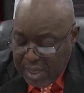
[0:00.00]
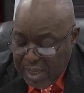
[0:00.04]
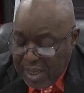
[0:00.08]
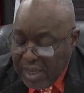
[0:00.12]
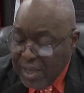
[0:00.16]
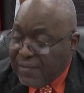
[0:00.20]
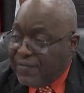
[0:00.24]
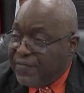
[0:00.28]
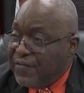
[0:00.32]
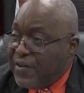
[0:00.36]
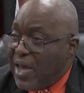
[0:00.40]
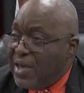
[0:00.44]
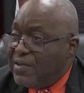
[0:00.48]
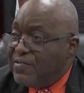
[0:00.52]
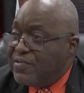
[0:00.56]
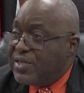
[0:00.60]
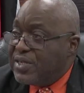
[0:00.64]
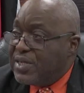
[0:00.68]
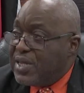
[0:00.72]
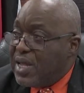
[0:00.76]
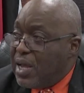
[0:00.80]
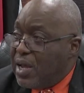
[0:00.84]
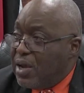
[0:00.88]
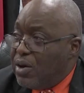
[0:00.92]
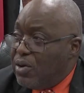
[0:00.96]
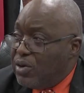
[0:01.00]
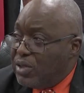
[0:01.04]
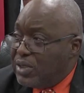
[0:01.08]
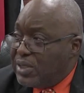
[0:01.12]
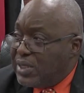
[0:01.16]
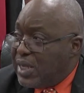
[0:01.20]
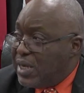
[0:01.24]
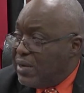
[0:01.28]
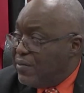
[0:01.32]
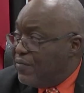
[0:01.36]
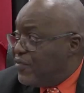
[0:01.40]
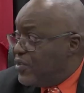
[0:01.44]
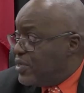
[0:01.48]
a 5-star
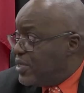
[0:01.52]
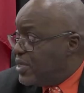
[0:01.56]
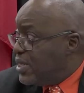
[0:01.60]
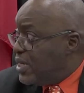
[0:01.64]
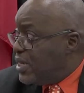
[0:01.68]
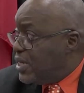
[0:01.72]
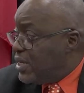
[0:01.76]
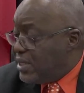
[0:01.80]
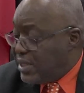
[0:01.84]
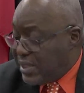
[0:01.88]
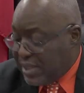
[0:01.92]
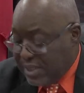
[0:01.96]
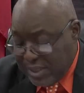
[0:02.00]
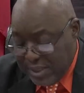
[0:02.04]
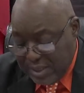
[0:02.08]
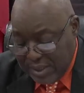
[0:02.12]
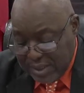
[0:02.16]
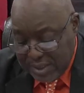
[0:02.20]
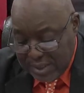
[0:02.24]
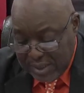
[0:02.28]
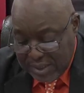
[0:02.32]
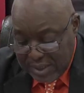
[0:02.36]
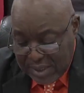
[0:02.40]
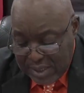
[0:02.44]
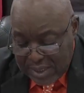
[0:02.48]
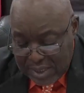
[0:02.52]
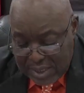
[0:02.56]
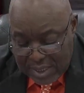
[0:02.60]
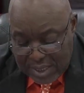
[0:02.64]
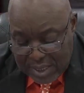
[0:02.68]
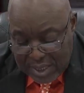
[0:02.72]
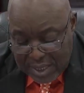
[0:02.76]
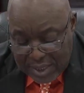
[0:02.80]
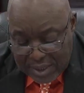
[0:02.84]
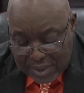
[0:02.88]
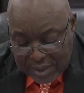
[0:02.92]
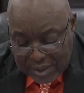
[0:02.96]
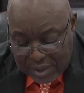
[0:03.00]
hotel facility
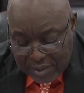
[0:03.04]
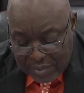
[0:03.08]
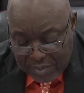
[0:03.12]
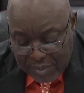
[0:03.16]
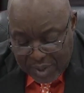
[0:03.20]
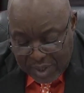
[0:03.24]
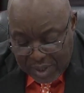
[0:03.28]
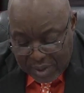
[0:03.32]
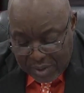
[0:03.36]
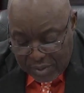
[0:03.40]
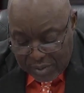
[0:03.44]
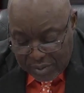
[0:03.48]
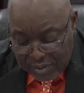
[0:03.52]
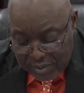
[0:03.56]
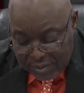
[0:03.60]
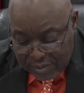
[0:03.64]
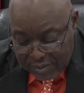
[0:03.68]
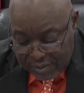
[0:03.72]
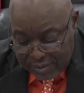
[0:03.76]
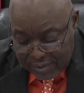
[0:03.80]
in Tobago.